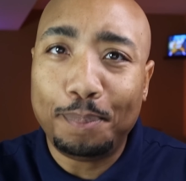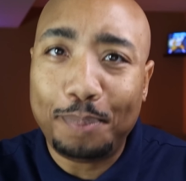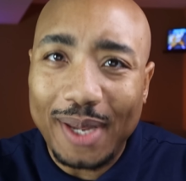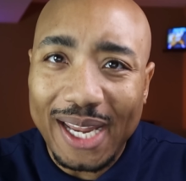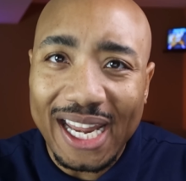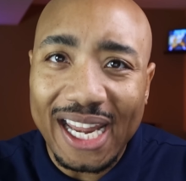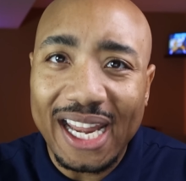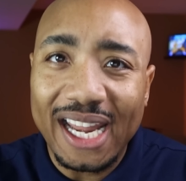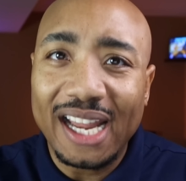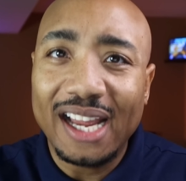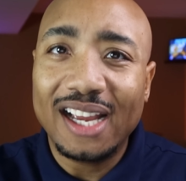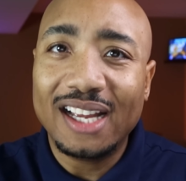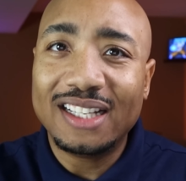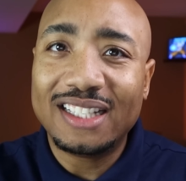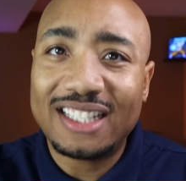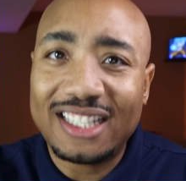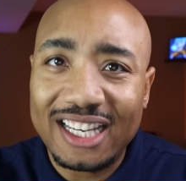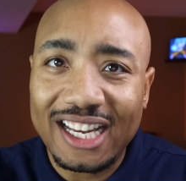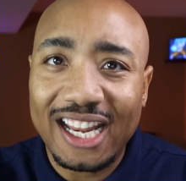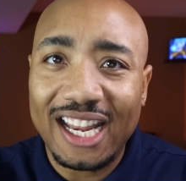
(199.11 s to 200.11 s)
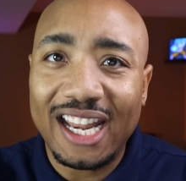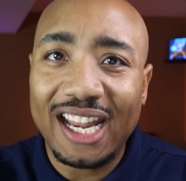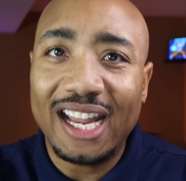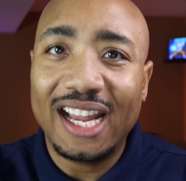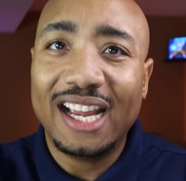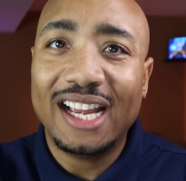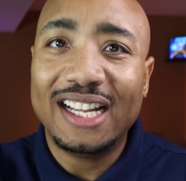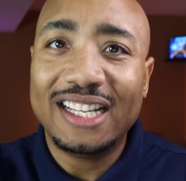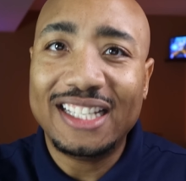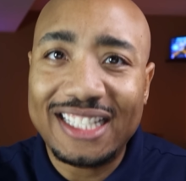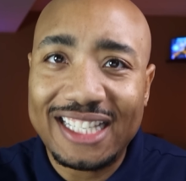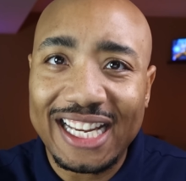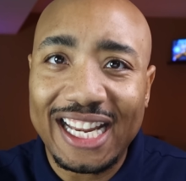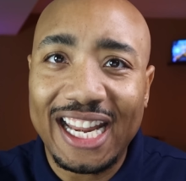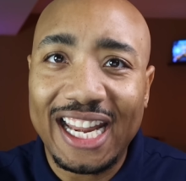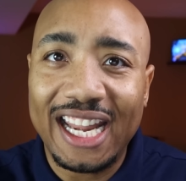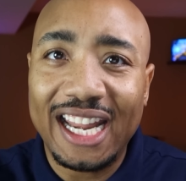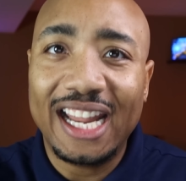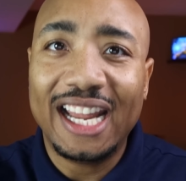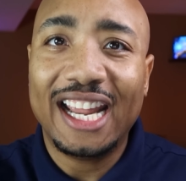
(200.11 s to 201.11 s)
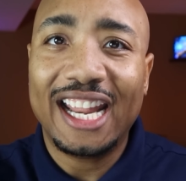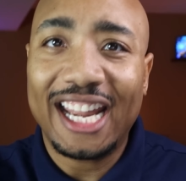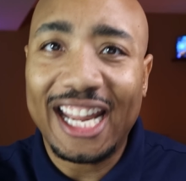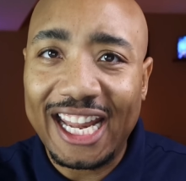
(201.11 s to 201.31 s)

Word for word: B, C, D,